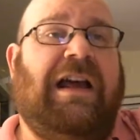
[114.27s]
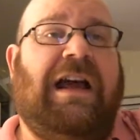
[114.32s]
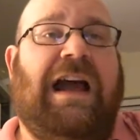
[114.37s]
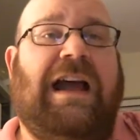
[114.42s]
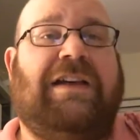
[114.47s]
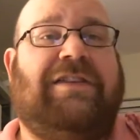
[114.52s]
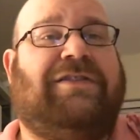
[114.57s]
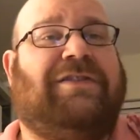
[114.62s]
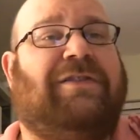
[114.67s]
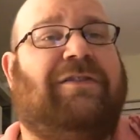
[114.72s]

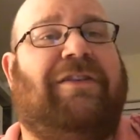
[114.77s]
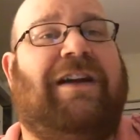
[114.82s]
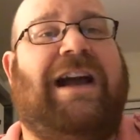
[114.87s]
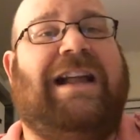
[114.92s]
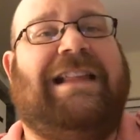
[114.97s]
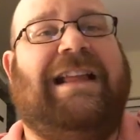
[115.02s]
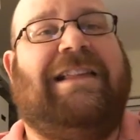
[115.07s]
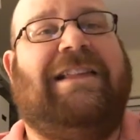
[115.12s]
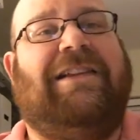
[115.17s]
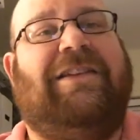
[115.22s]
I used to
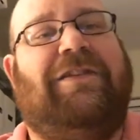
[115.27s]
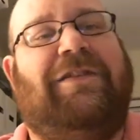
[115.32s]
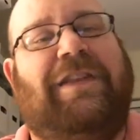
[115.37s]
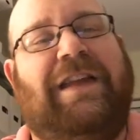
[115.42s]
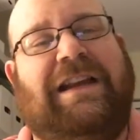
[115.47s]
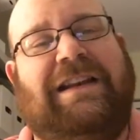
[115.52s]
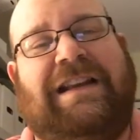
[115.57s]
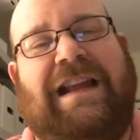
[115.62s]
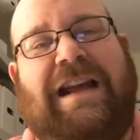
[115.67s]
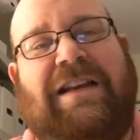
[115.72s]
ride that little
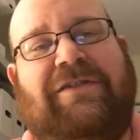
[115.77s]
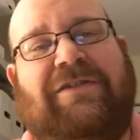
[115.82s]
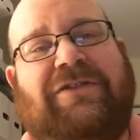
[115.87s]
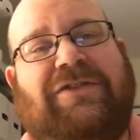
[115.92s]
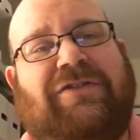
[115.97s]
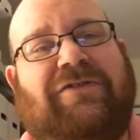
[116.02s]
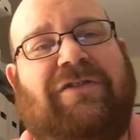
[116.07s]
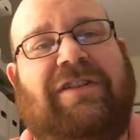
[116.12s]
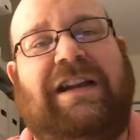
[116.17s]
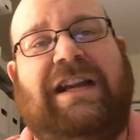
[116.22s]
thing down
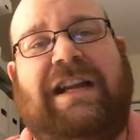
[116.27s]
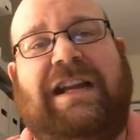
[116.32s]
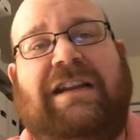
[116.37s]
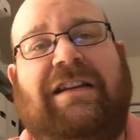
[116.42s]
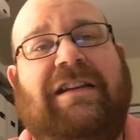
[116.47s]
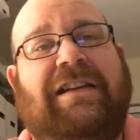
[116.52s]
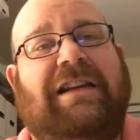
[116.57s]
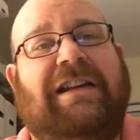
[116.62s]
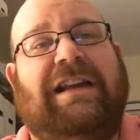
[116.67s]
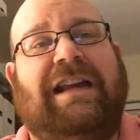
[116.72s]
the
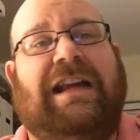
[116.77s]
street